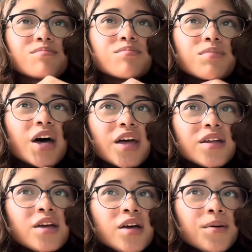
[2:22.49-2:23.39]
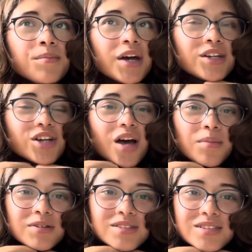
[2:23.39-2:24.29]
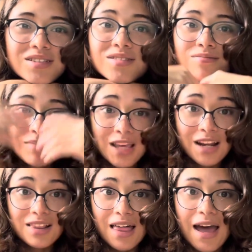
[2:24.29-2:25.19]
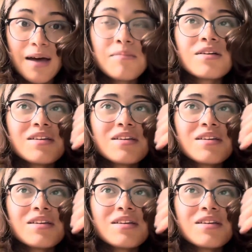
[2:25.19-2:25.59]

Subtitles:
but my job is in a lab,